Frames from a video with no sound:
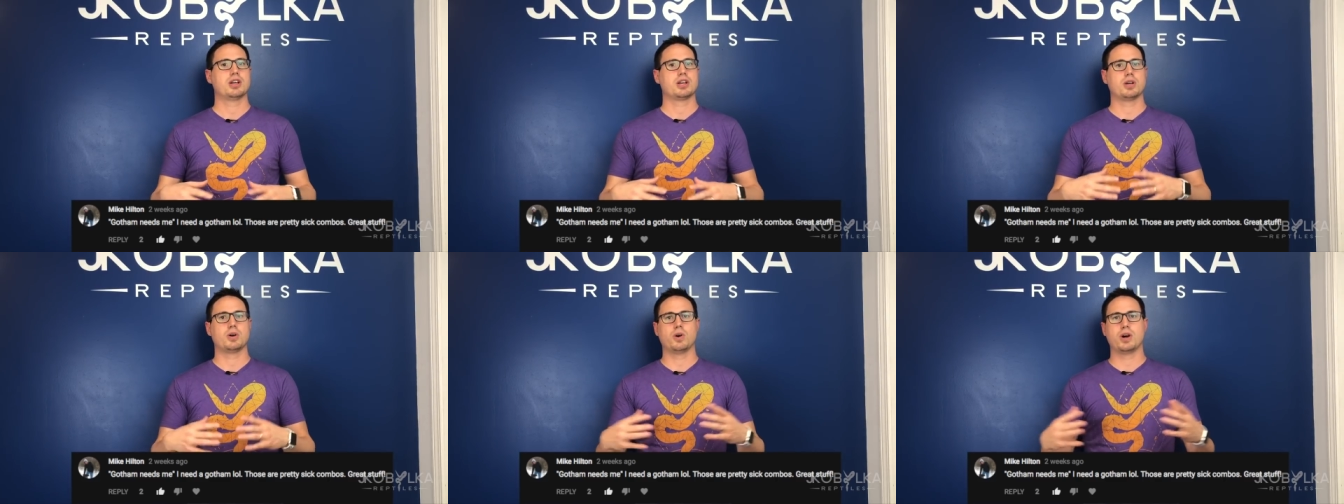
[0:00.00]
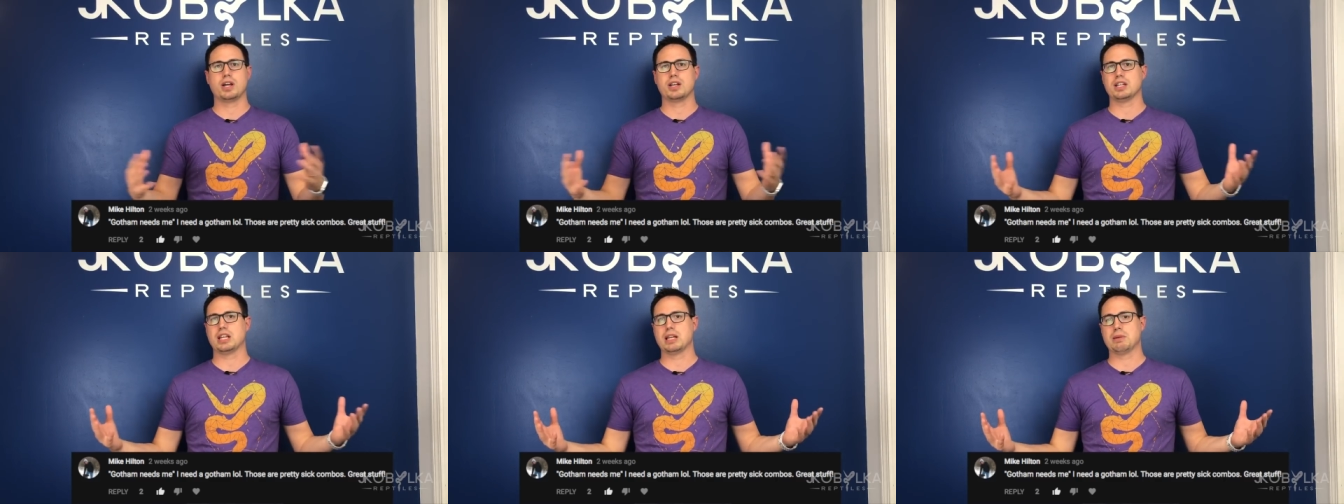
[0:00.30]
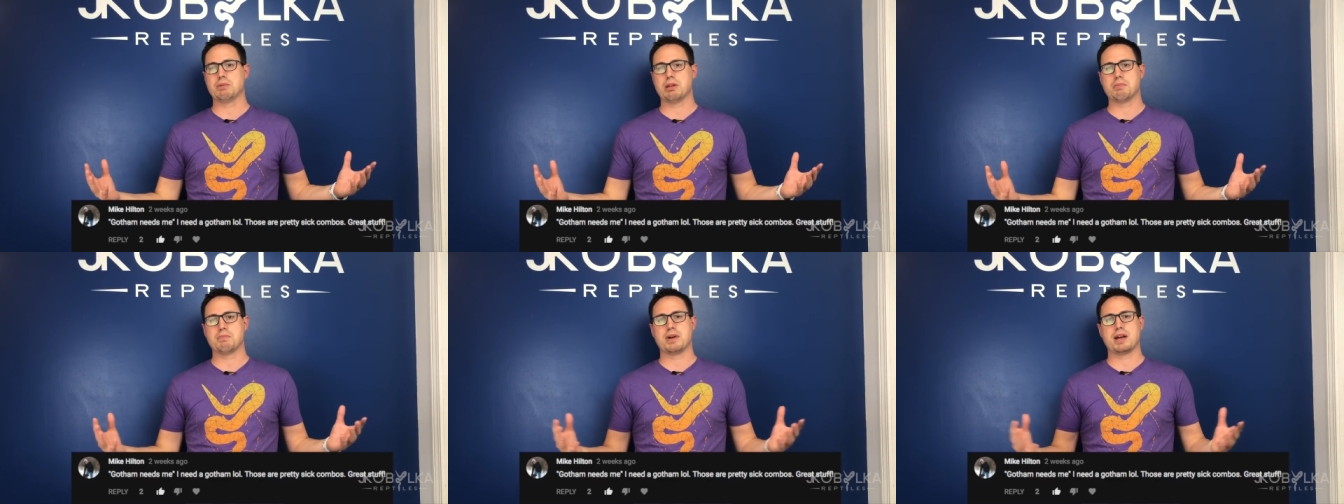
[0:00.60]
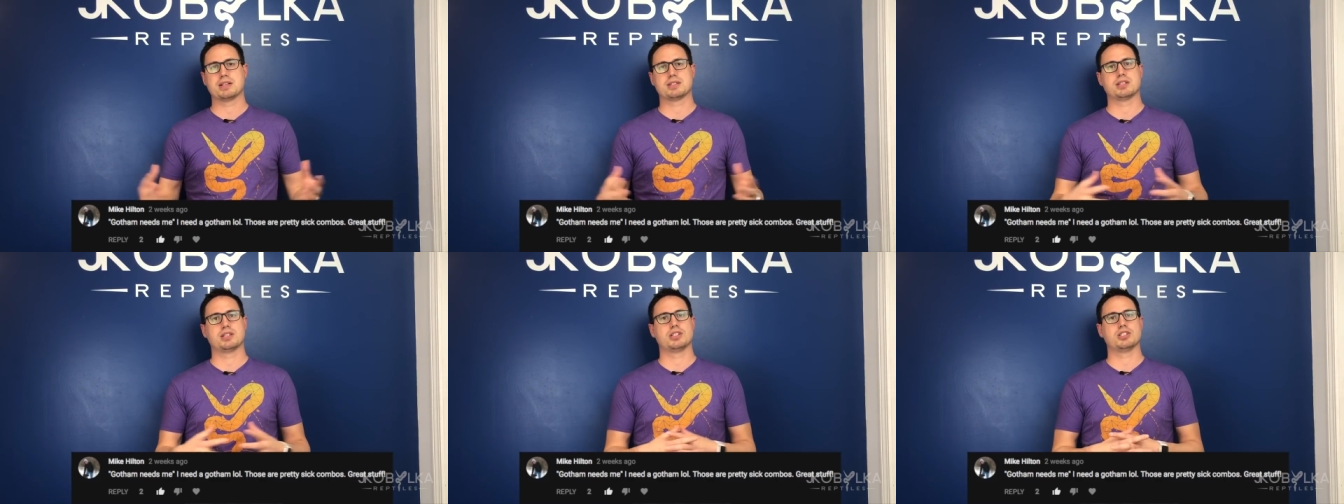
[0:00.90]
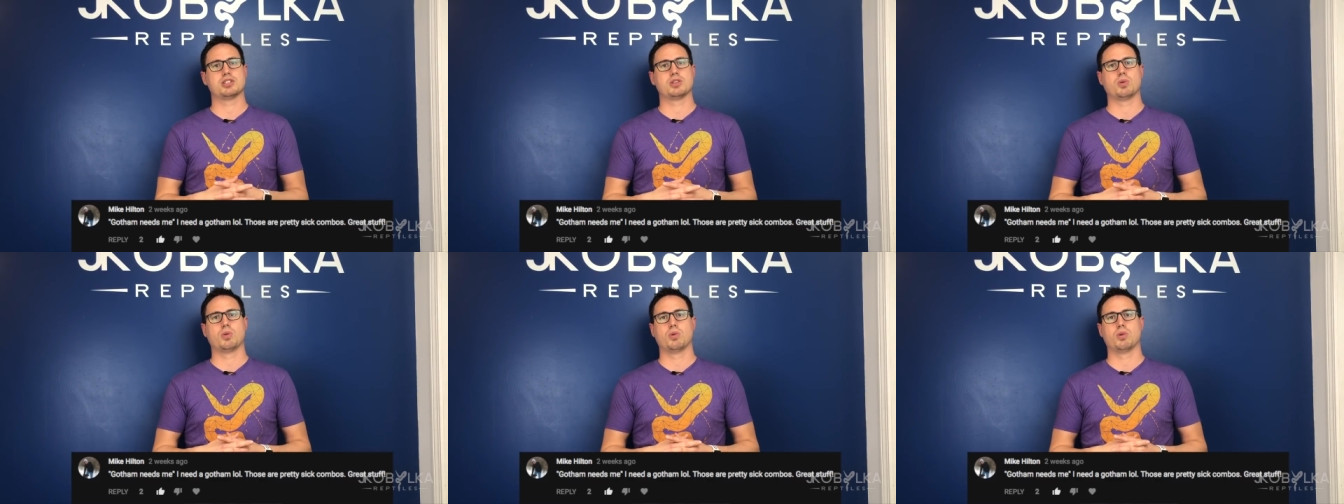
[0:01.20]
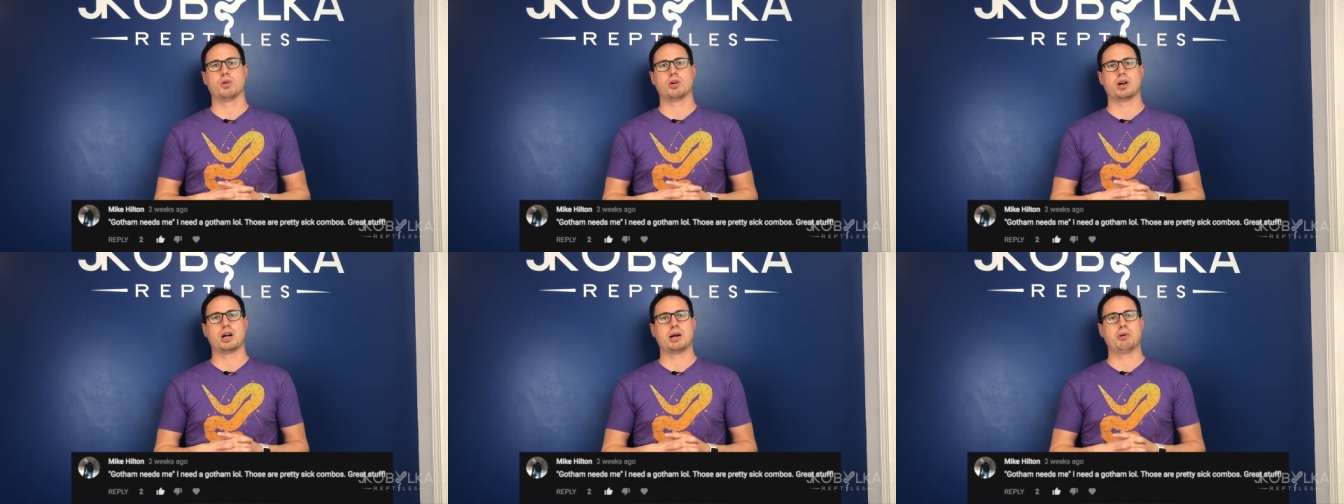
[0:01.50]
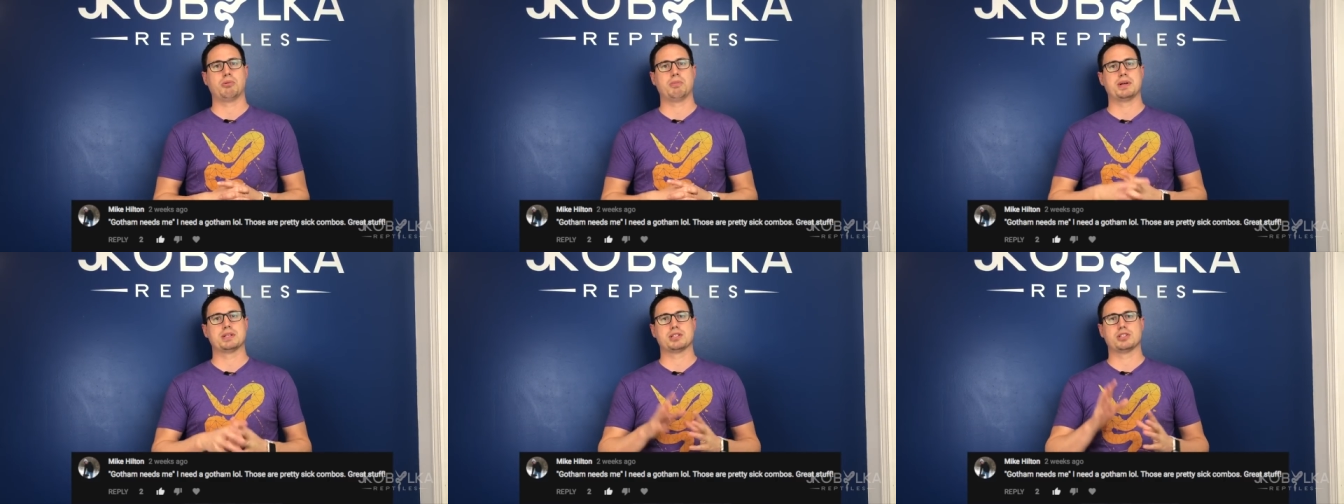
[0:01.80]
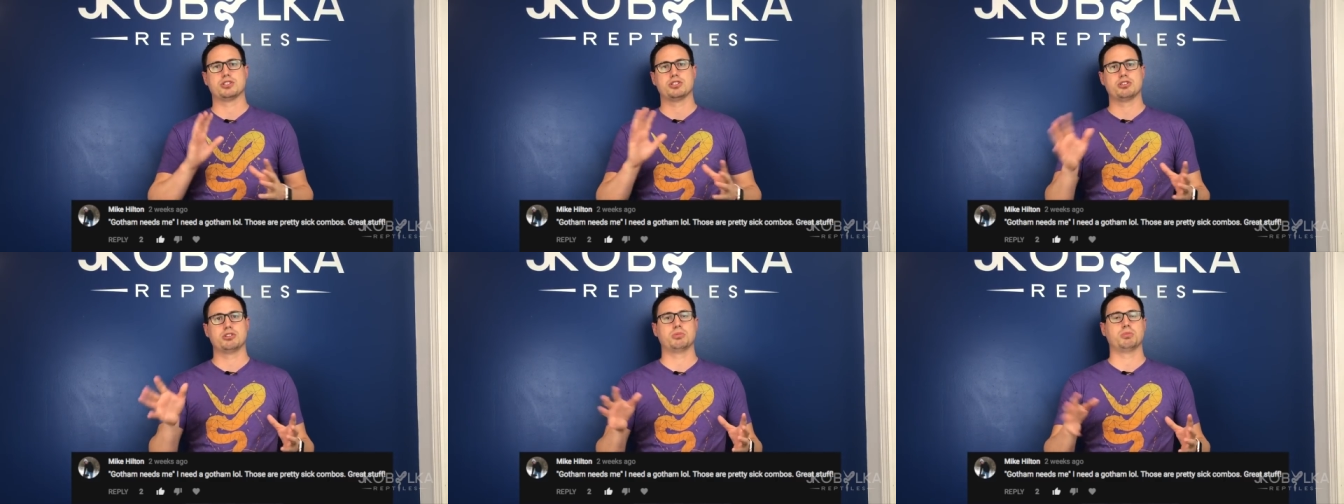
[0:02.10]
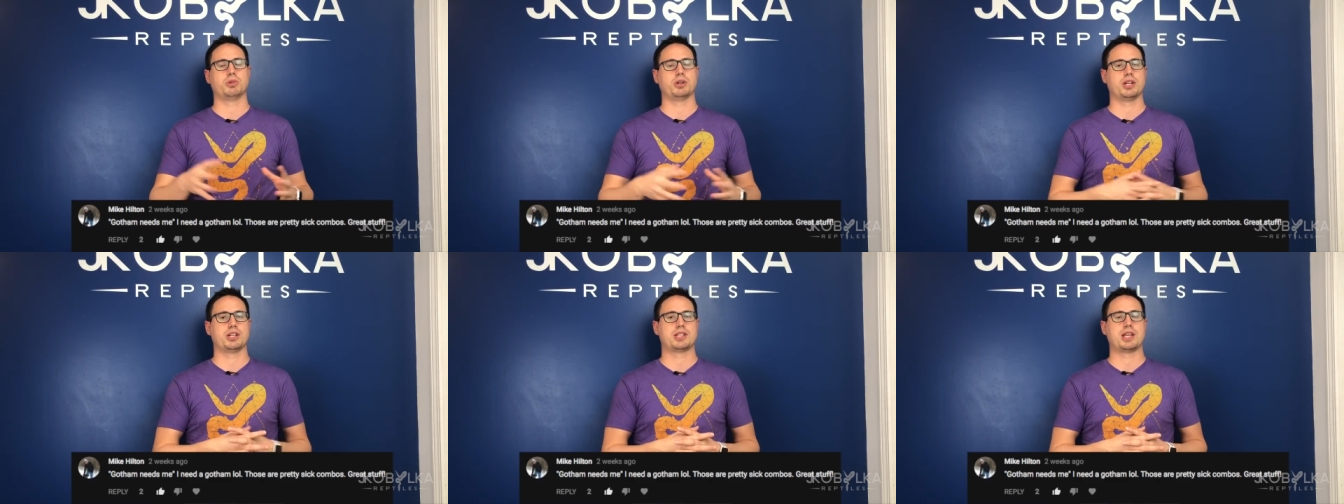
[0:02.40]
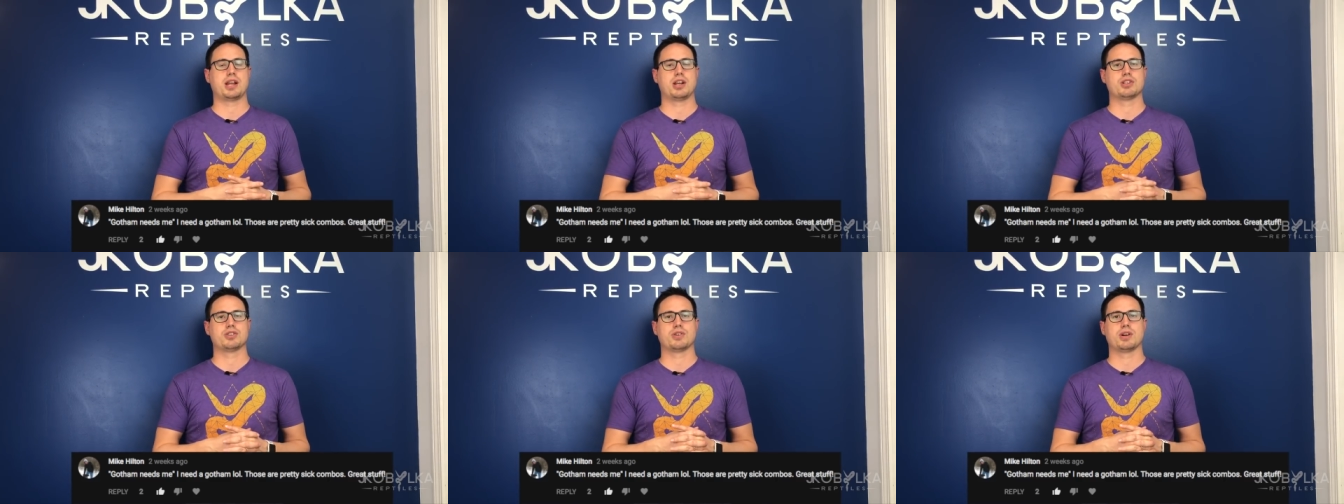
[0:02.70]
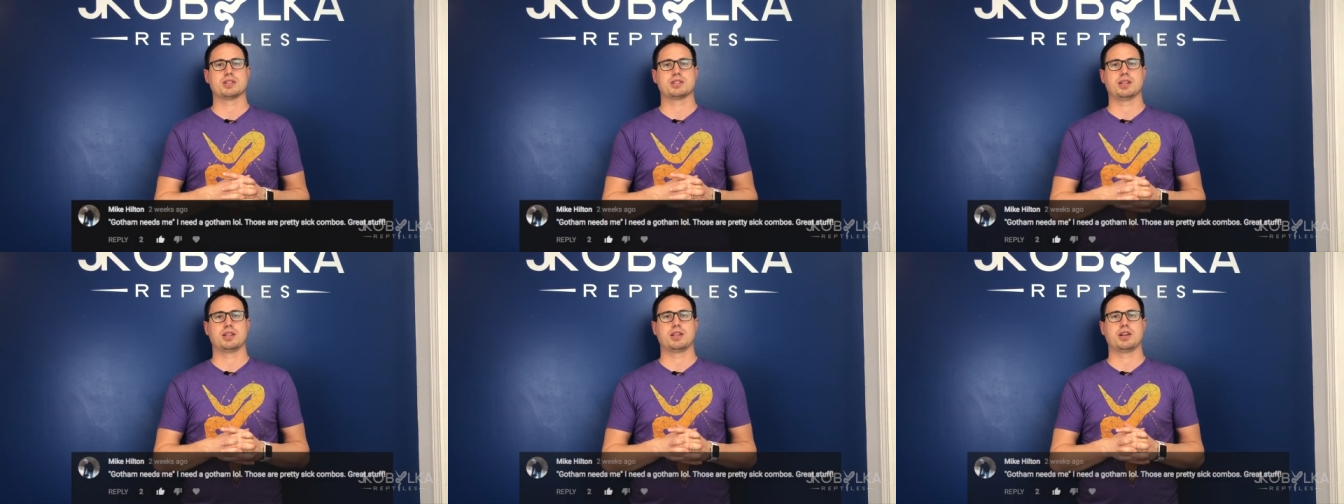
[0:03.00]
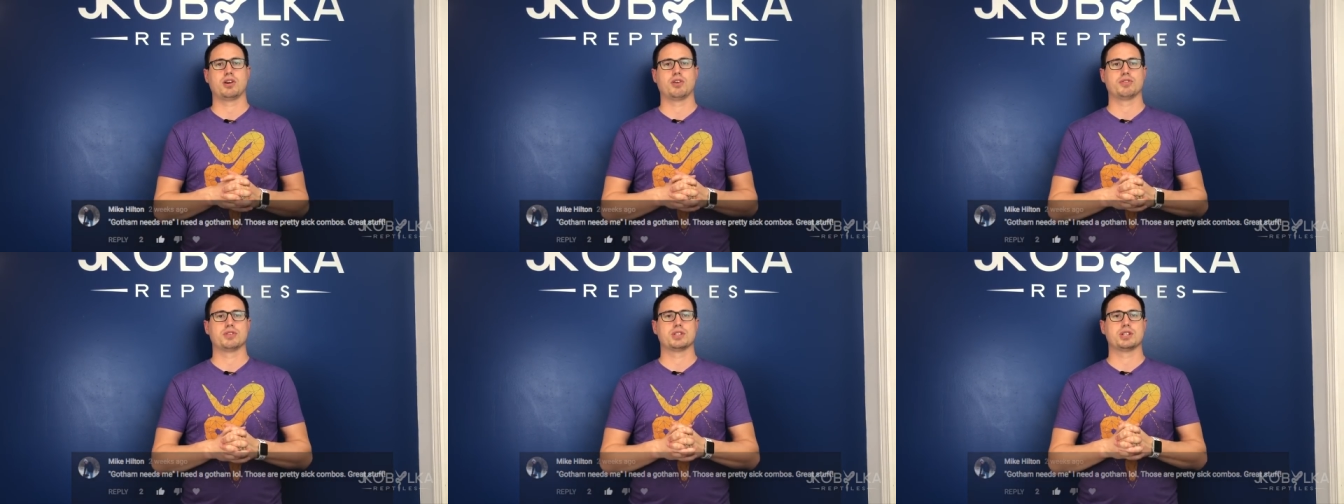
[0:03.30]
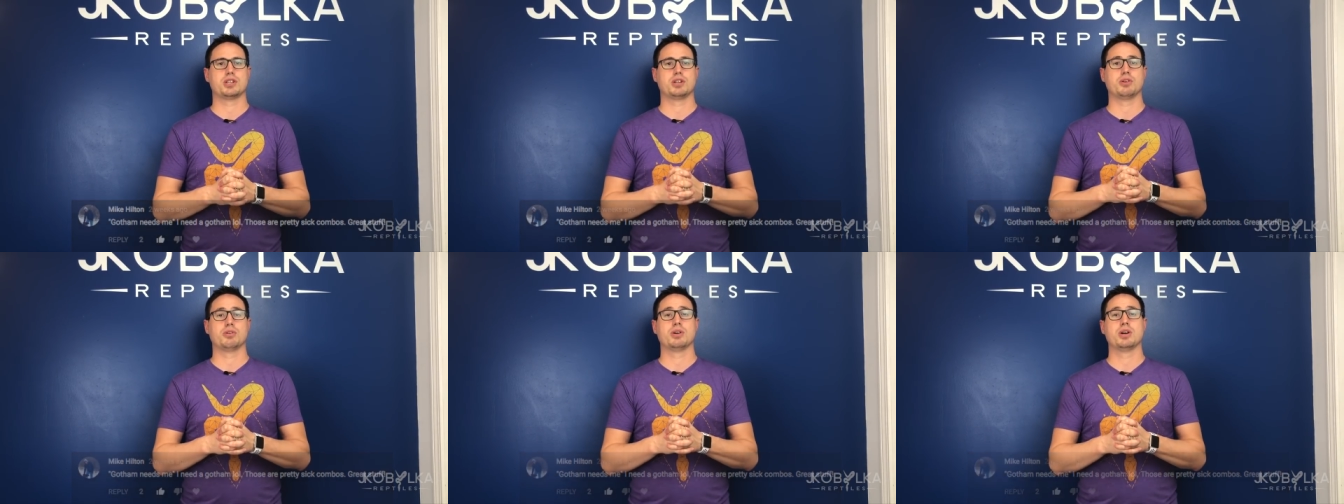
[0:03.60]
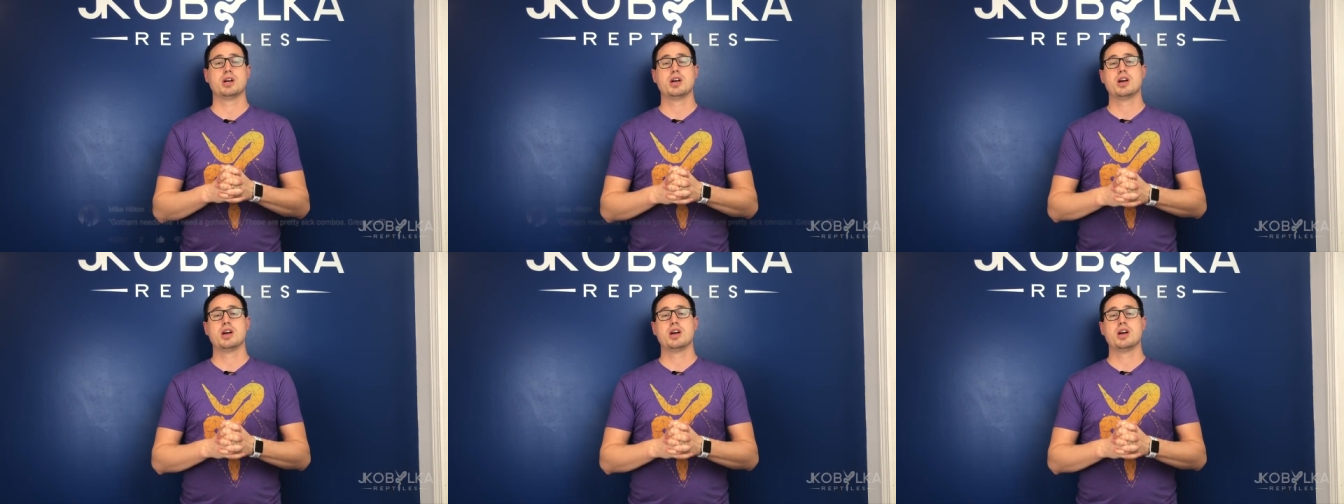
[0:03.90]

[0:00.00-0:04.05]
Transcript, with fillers: Go ahead and give me a message or I will message you and we'll get that address and get it over to you.